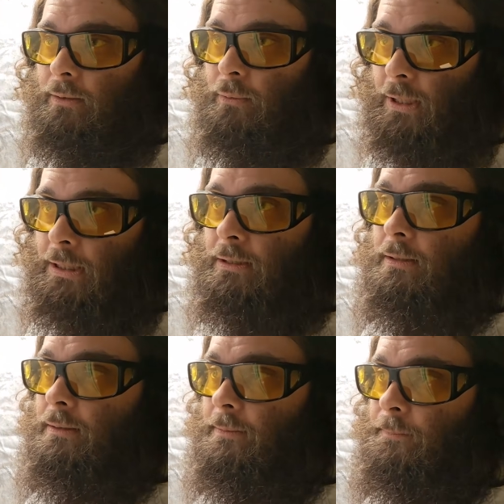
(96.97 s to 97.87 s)
Well,
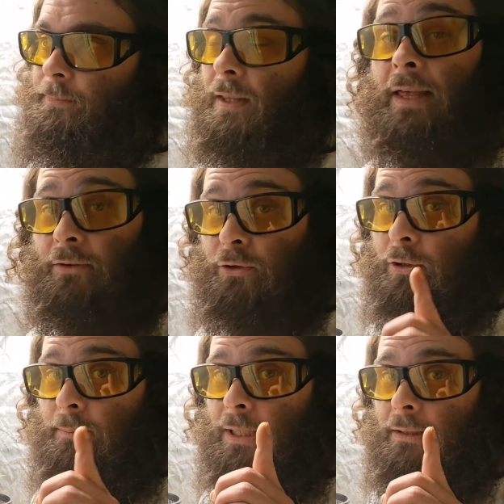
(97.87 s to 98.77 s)
that's
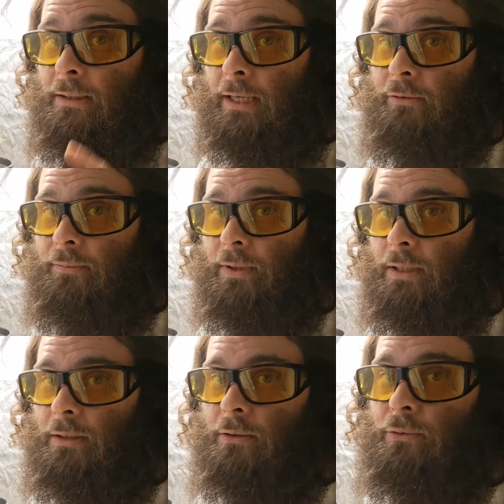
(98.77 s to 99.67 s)
going to be in the next
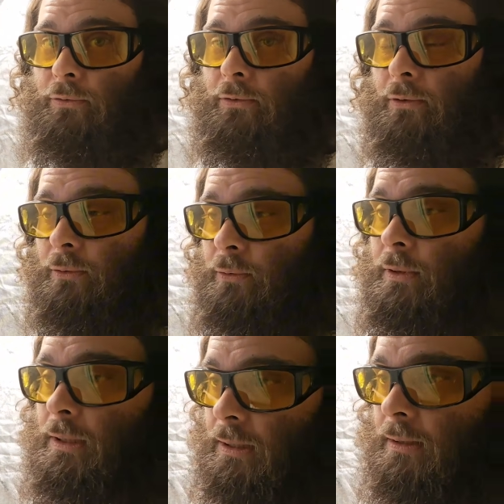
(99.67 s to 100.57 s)
video, so
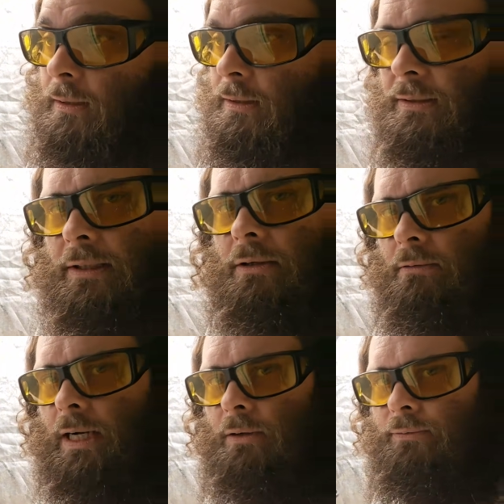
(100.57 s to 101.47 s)
stick
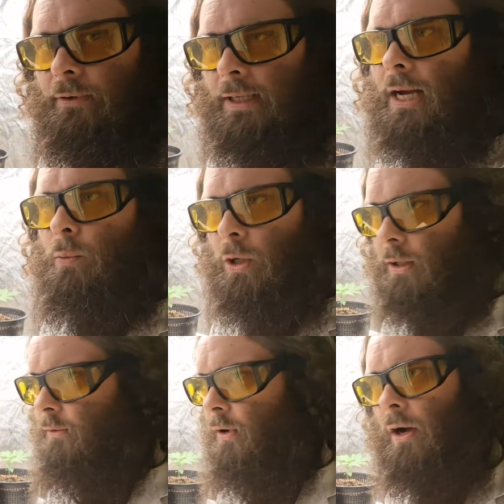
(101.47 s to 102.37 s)
around for that. We're
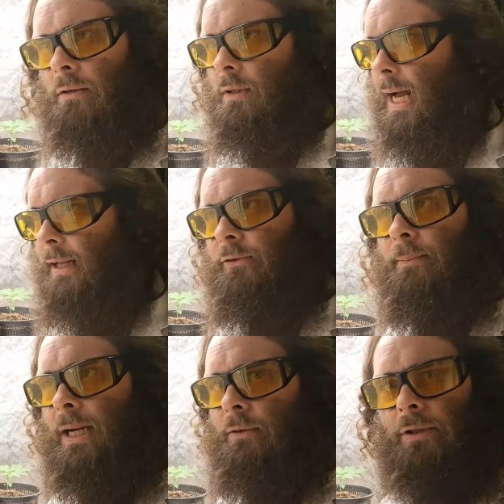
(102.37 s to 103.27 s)
going to talk lots
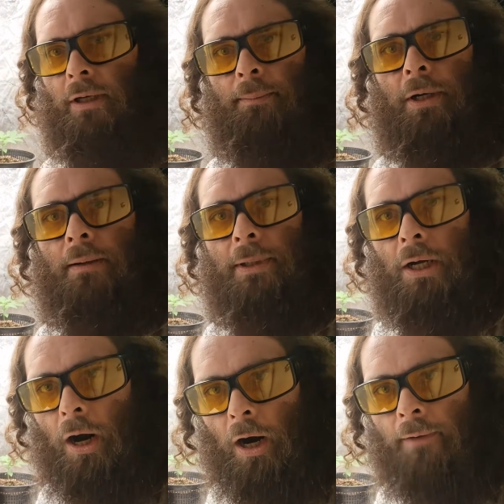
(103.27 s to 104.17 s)
about the upcoming
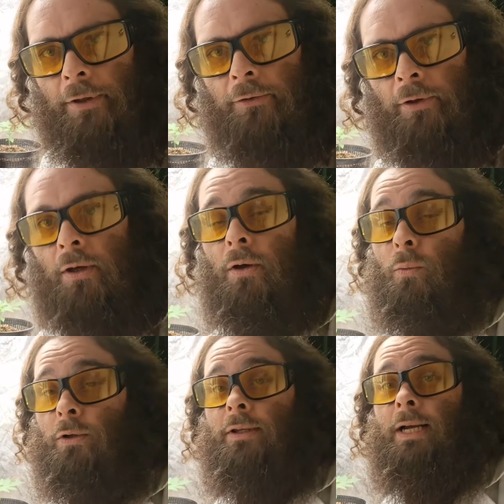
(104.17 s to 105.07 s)
harvest.
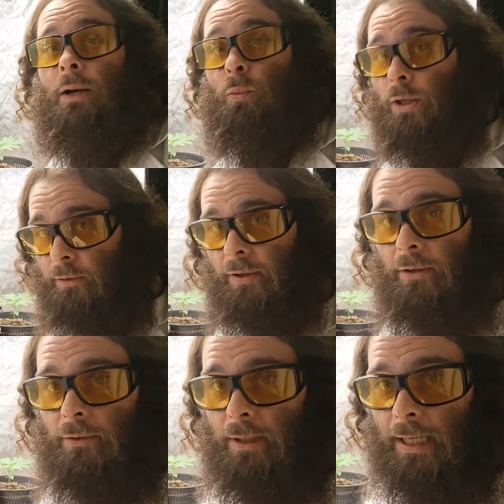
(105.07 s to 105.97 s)
One thing I will tell
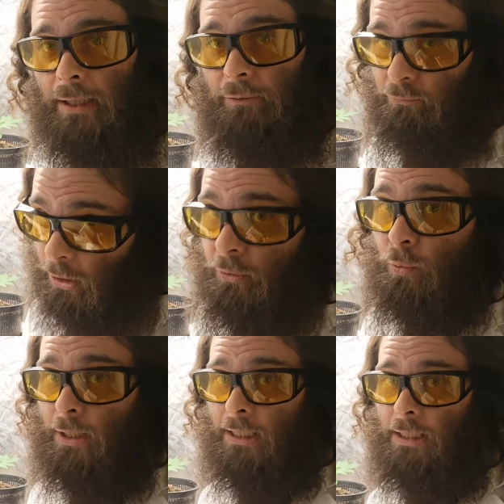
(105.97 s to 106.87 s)
you guys real
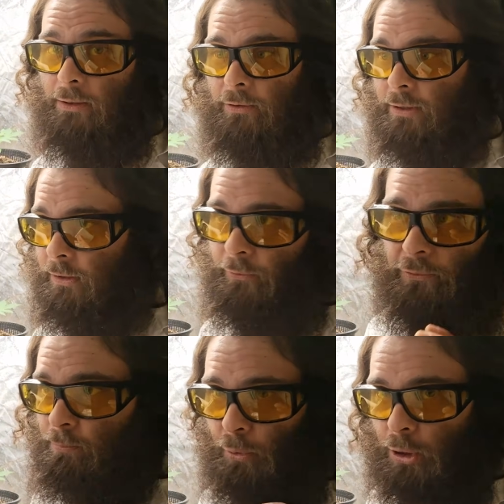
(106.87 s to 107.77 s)
quick as a little
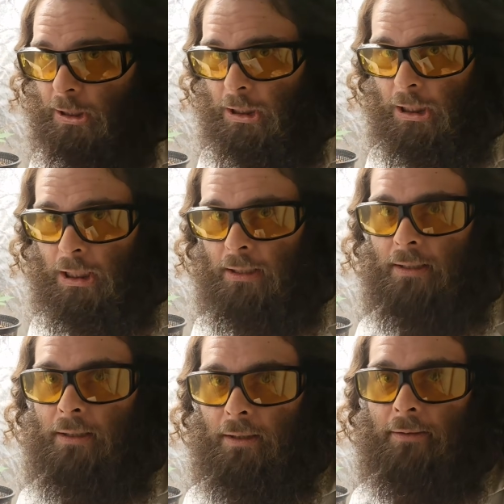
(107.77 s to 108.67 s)
spoiler,
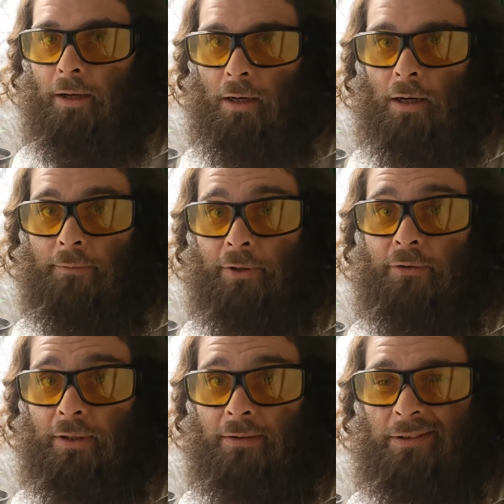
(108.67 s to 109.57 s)
the
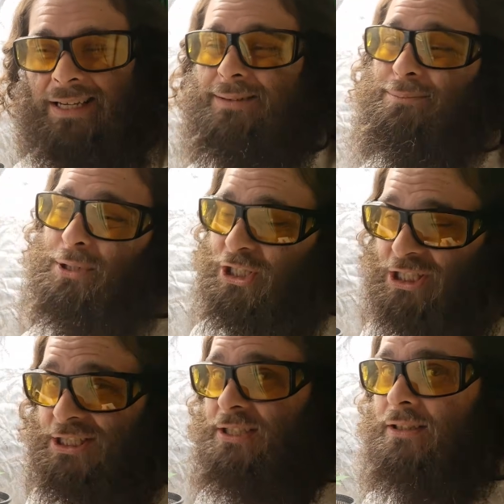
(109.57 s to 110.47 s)
harvest is getting
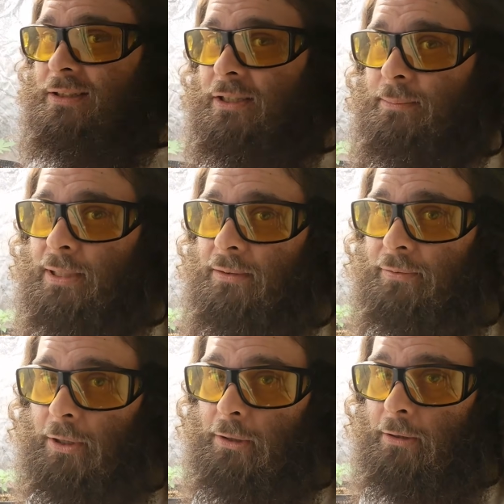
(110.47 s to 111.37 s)
pushed a little bit
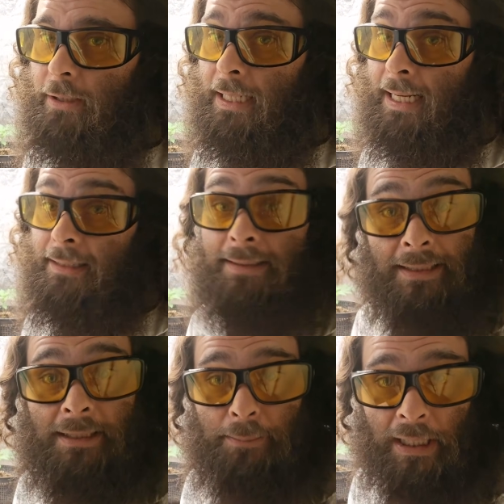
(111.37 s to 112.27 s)
further than I
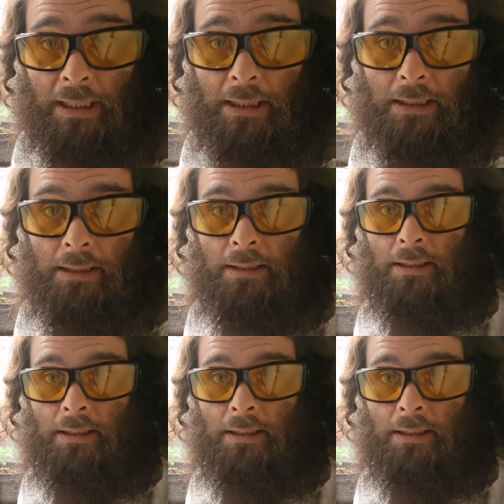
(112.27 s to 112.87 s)
anticipated.